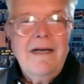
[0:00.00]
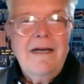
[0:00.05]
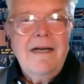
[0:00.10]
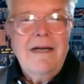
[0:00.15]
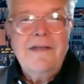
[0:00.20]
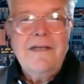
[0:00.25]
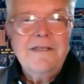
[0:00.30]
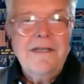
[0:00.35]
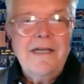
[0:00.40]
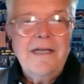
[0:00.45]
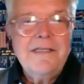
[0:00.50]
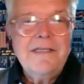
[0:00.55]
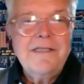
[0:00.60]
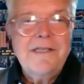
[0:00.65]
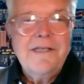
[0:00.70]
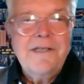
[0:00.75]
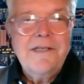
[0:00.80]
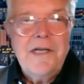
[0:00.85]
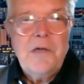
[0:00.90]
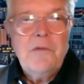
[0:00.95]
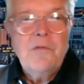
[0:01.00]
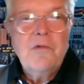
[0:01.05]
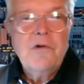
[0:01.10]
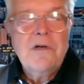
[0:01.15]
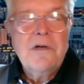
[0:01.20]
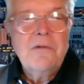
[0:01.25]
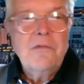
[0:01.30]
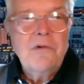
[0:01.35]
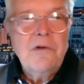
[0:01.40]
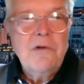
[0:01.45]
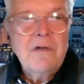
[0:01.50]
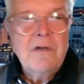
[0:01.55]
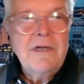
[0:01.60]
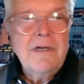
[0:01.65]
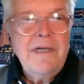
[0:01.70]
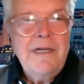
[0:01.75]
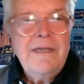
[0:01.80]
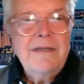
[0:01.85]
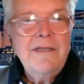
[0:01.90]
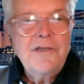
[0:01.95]
think today is the day we're
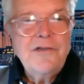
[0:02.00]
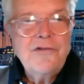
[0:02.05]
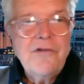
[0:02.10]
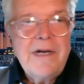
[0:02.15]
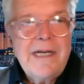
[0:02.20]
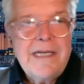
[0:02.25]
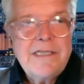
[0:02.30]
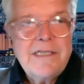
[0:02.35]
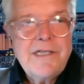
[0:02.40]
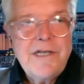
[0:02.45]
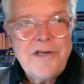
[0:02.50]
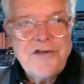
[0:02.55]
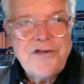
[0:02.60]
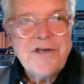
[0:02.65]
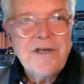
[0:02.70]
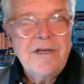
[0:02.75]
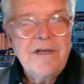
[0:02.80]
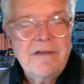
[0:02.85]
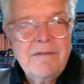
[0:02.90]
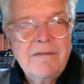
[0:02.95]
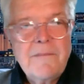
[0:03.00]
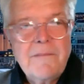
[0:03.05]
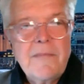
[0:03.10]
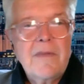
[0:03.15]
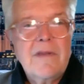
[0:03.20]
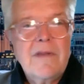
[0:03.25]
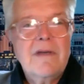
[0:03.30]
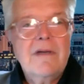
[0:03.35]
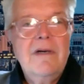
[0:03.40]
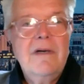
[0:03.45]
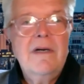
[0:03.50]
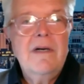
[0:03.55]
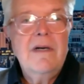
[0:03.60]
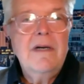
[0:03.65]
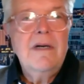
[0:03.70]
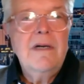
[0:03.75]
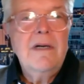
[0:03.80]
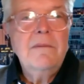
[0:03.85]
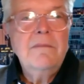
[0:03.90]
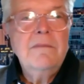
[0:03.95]
in the transition
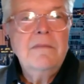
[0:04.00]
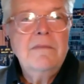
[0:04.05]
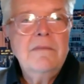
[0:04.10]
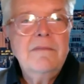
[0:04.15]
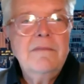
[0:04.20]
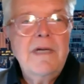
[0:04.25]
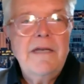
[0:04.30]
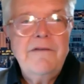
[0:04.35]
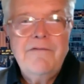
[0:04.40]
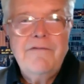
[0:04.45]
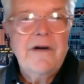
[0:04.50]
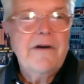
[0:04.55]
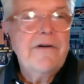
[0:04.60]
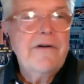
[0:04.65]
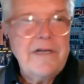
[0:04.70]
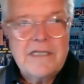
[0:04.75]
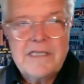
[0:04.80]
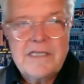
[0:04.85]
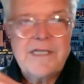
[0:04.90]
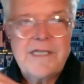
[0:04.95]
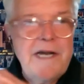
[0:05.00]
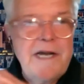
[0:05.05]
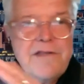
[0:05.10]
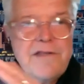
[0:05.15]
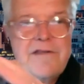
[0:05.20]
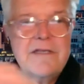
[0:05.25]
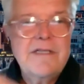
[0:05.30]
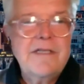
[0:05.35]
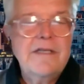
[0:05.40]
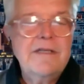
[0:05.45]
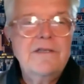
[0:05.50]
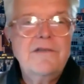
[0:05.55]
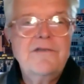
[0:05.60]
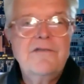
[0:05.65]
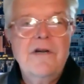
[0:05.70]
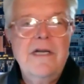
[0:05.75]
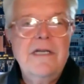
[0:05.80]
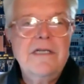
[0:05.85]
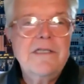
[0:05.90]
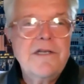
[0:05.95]
at various stages in the
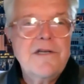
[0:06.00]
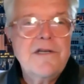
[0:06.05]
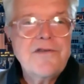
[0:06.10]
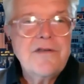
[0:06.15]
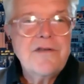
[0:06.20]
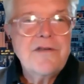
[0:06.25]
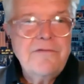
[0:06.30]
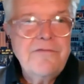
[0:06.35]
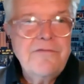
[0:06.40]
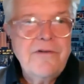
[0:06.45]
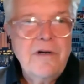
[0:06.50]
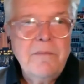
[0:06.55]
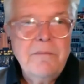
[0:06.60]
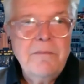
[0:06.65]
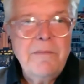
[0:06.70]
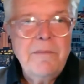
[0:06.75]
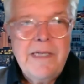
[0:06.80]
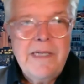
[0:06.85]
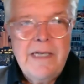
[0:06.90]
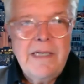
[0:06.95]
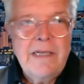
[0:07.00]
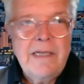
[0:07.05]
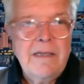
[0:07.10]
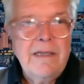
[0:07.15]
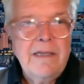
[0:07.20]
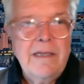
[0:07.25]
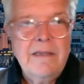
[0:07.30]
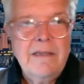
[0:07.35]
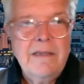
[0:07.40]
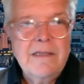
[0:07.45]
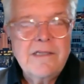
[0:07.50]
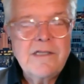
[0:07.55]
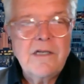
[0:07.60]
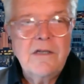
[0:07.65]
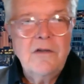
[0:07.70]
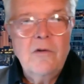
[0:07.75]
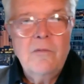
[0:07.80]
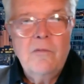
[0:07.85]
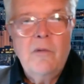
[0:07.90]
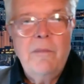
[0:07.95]
transition from being in this
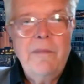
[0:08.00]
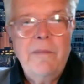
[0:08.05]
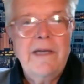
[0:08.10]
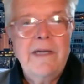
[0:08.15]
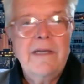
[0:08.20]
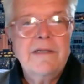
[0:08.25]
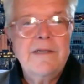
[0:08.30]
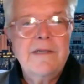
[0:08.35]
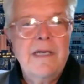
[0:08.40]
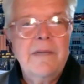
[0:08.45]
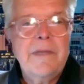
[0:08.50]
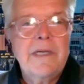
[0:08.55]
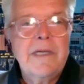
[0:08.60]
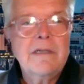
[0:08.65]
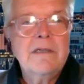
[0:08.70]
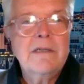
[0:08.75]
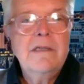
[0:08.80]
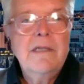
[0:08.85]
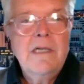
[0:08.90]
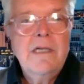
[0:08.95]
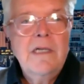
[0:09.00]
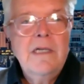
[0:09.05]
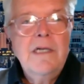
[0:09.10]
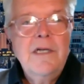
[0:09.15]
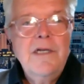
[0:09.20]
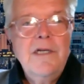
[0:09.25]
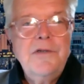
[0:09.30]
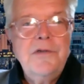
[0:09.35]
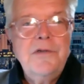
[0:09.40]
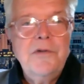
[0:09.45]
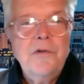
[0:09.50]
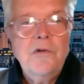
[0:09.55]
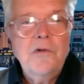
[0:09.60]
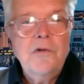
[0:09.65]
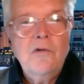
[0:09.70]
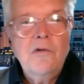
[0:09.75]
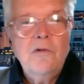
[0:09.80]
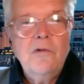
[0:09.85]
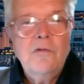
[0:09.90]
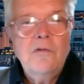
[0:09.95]
global pandemic
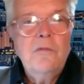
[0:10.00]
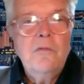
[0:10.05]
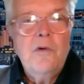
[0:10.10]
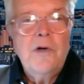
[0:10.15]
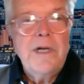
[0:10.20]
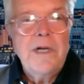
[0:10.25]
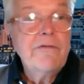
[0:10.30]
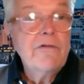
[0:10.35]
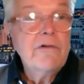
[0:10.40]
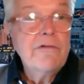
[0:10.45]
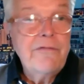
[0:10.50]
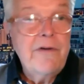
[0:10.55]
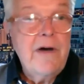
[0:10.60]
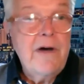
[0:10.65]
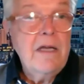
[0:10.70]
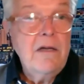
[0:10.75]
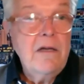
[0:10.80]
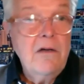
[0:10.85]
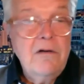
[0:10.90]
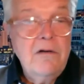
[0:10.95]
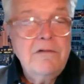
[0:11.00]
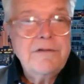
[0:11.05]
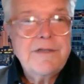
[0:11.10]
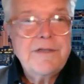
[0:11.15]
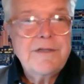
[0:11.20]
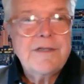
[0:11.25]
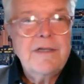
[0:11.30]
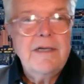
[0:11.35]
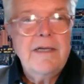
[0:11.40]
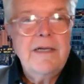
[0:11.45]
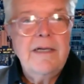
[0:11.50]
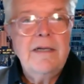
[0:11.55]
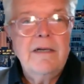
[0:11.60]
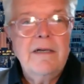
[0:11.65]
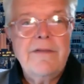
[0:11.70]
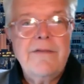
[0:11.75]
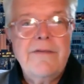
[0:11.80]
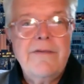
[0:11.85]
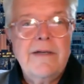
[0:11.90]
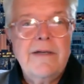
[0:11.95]
to whatever follows. And
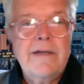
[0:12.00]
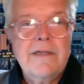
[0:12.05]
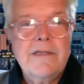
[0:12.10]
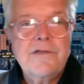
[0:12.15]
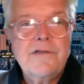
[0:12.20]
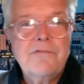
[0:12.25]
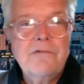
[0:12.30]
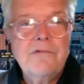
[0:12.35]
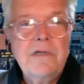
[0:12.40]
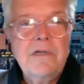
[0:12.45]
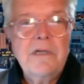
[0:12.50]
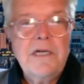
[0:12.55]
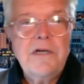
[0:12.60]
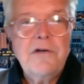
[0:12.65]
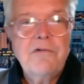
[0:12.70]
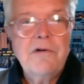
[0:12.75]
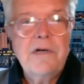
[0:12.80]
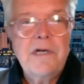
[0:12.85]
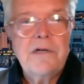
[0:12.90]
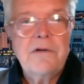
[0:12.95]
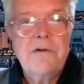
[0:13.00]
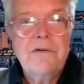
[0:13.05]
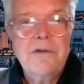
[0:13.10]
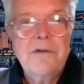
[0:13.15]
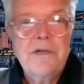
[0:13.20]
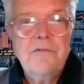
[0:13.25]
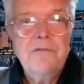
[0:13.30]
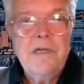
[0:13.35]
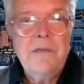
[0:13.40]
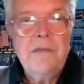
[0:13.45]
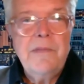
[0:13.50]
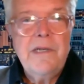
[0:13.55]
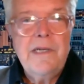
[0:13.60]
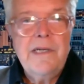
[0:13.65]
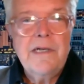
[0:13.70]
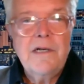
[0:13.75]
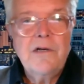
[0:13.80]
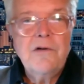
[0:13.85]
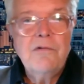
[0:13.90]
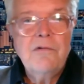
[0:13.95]
I think it's really critical that we
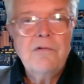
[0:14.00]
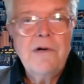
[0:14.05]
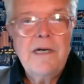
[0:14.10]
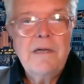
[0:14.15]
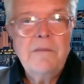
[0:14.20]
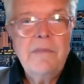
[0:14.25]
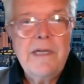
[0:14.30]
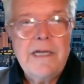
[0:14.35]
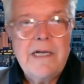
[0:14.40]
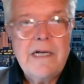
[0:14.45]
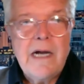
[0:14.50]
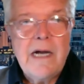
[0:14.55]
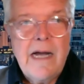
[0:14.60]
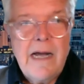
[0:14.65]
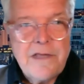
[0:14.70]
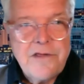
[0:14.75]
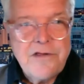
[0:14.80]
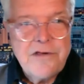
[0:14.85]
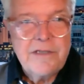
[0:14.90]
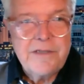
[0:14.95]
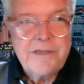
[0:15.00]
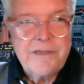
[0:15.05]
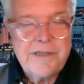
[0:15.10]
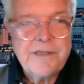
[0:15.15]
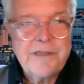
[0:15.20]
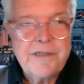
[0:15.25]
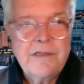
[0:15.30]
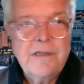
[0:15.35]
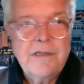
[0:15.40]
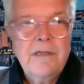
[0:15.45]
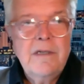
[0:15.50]
be incredibly conscious